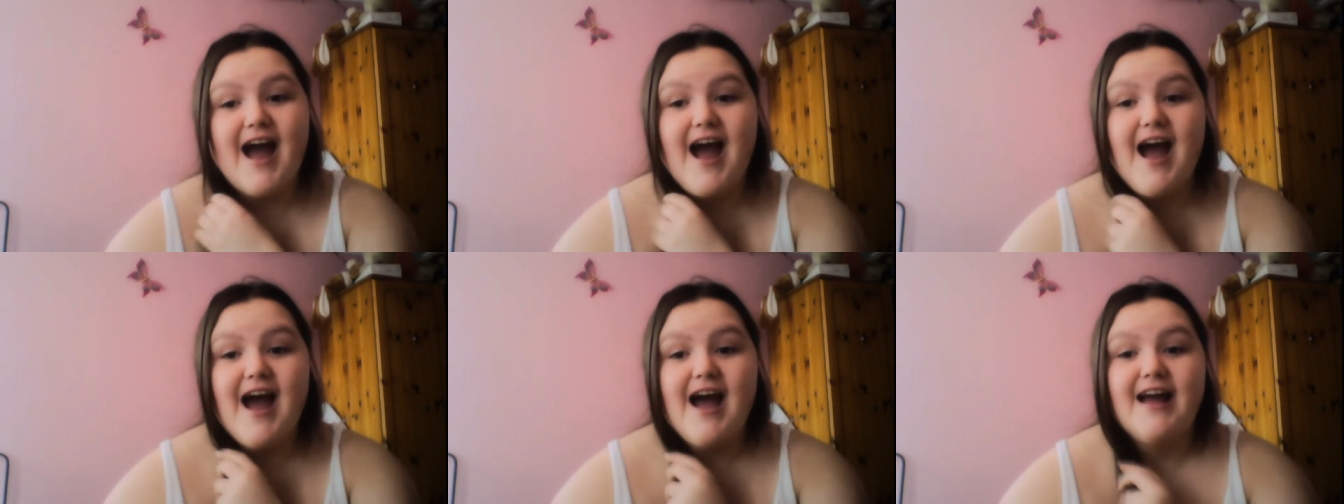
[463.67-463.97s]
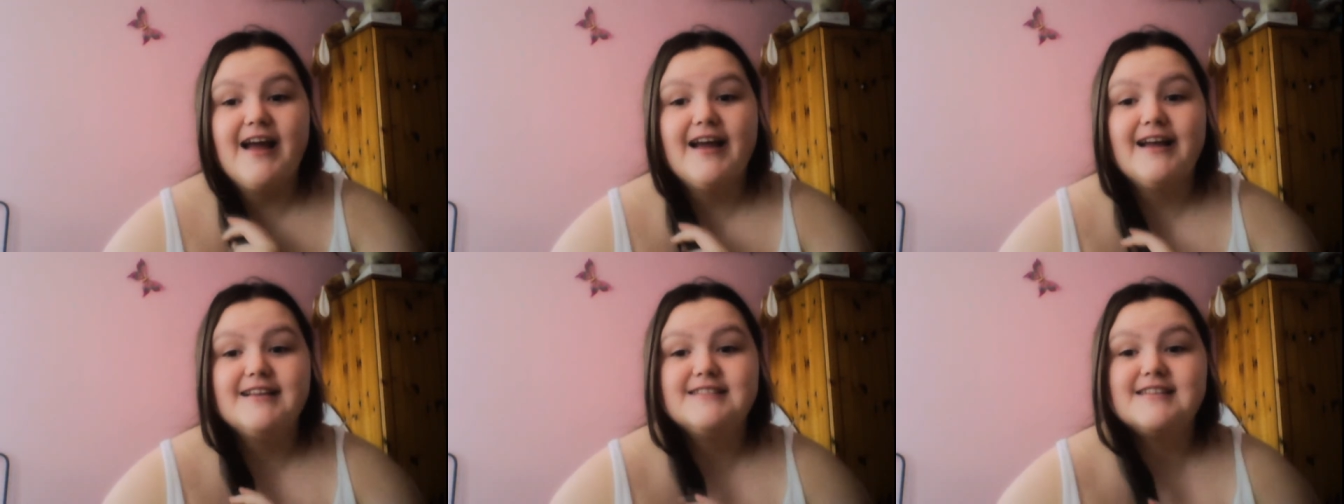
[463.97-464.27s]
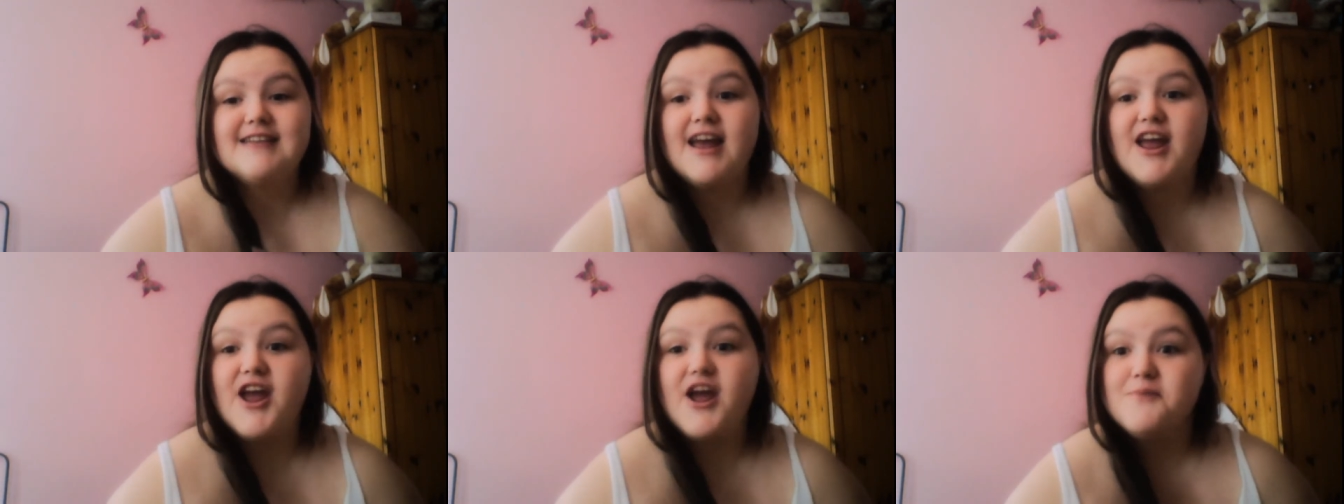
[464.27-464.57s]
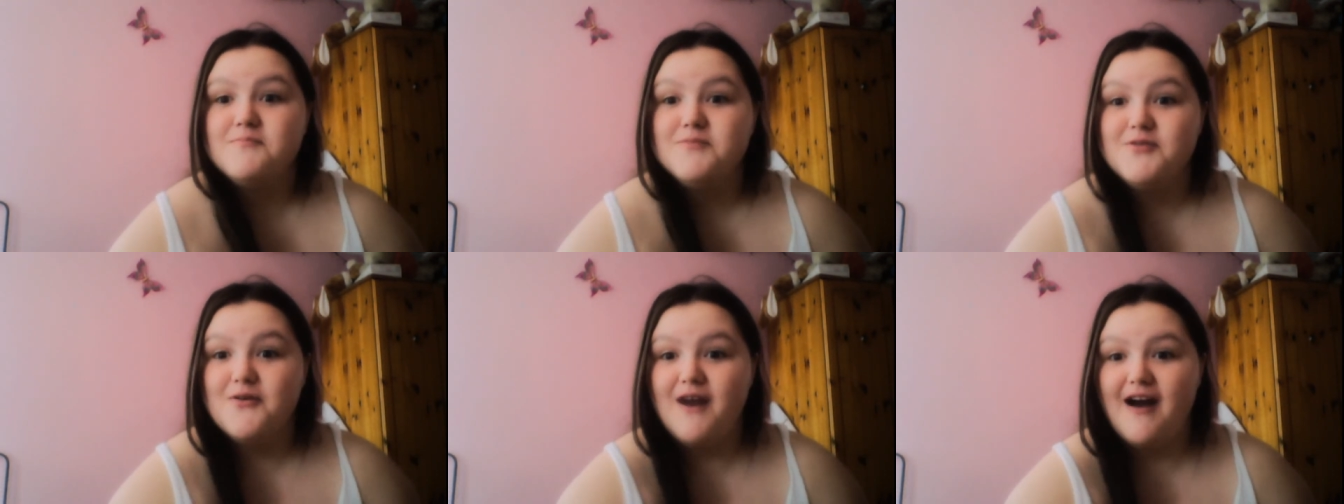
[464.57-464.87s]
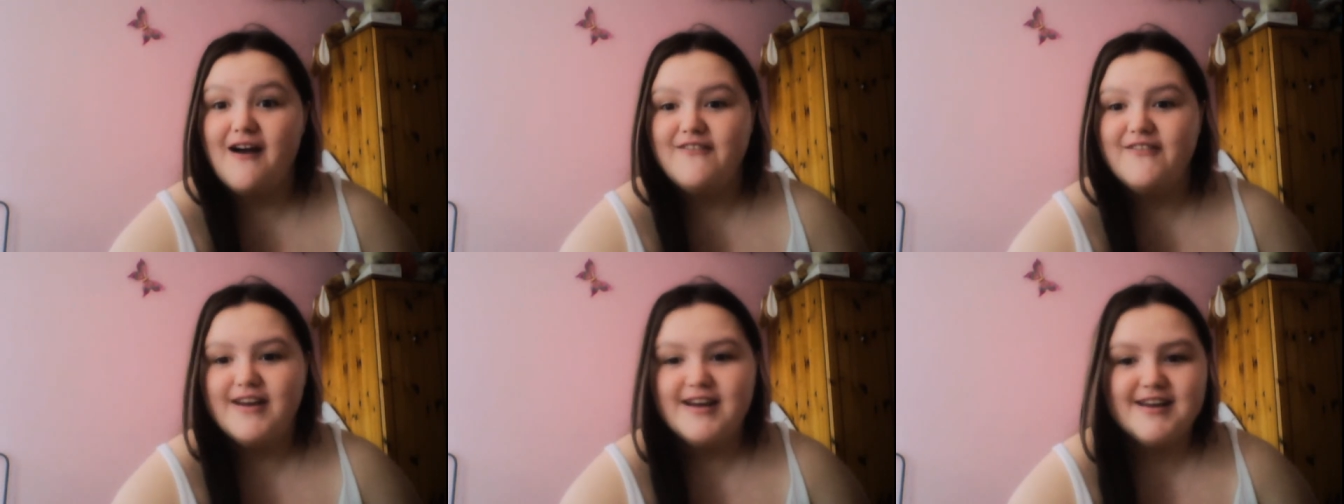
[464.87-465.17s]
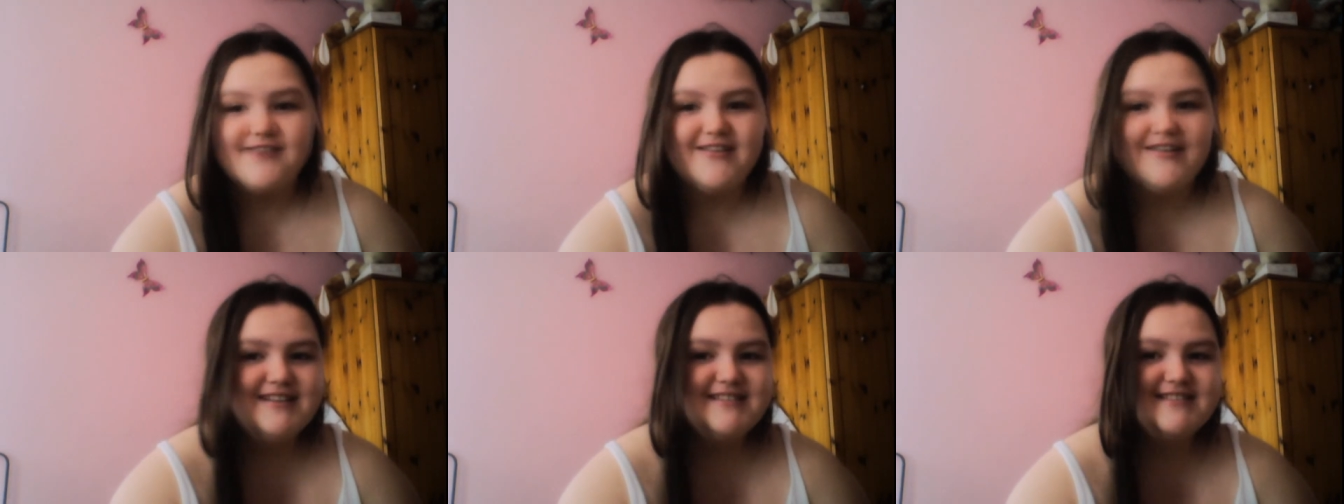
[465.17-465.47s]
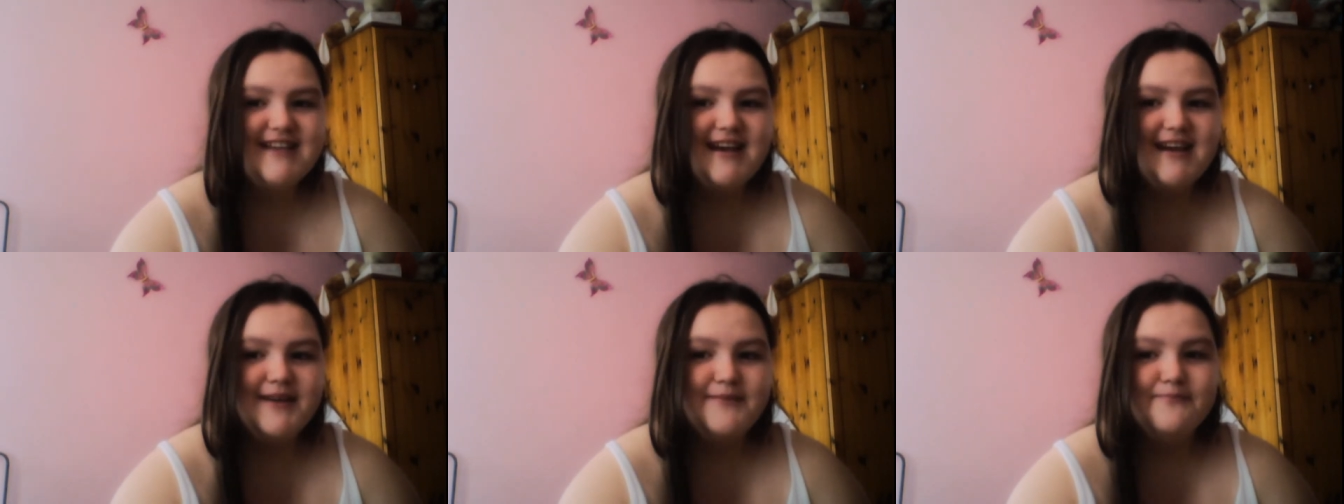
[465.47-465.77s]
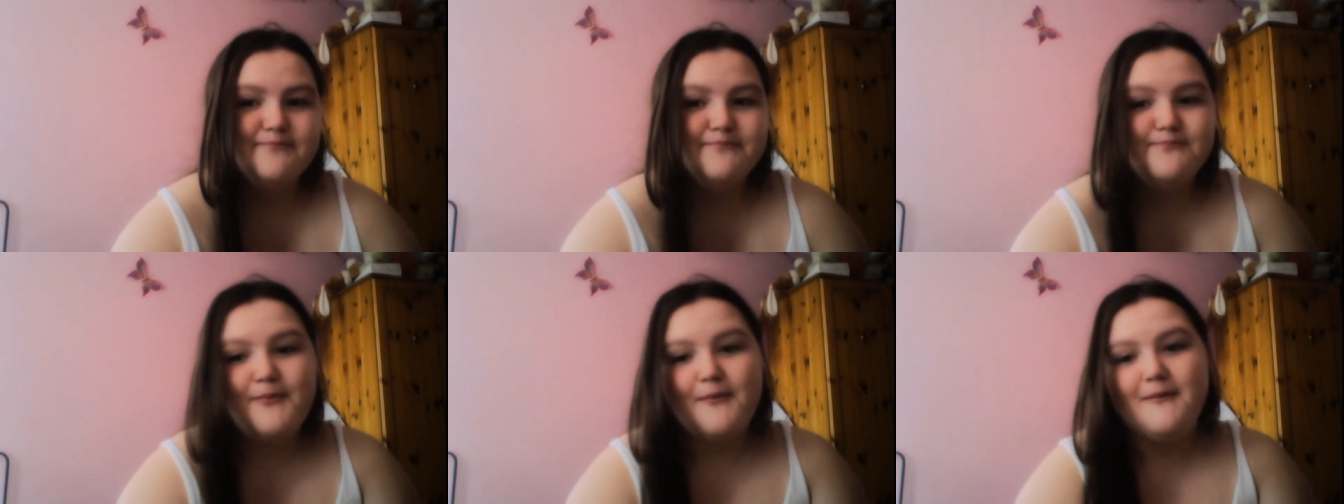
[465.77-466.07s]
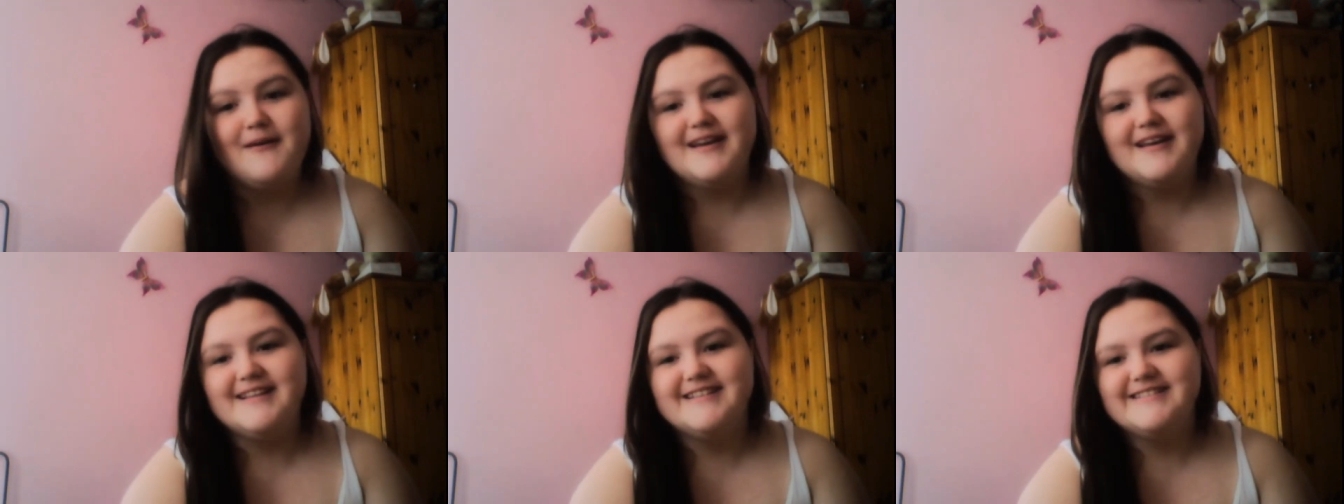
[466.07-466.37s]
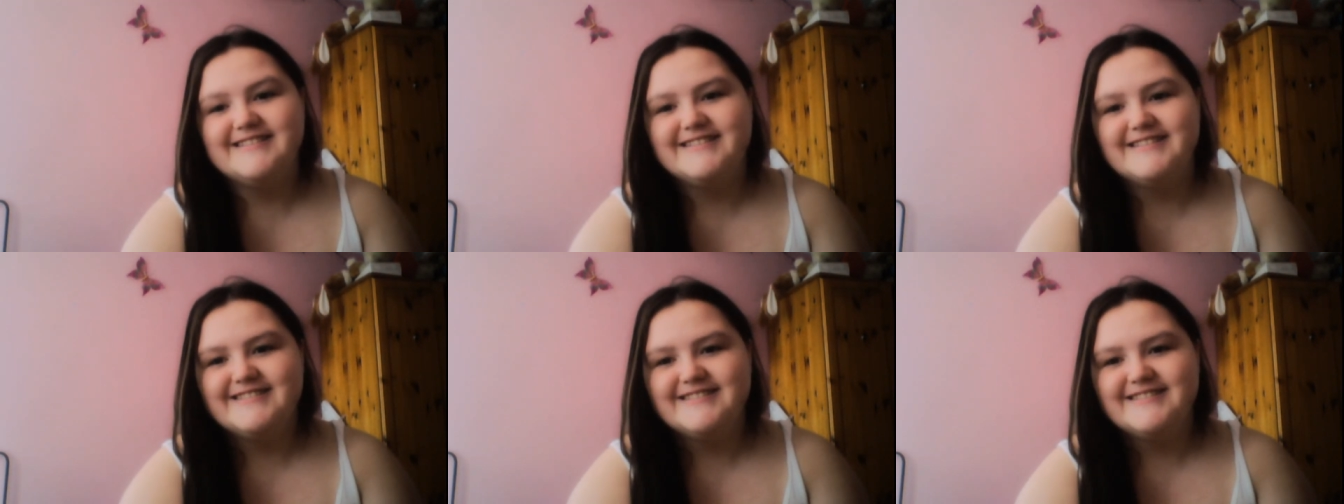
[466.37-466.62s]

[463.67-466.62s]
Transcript: And I hope you have a great day. Bye-bye.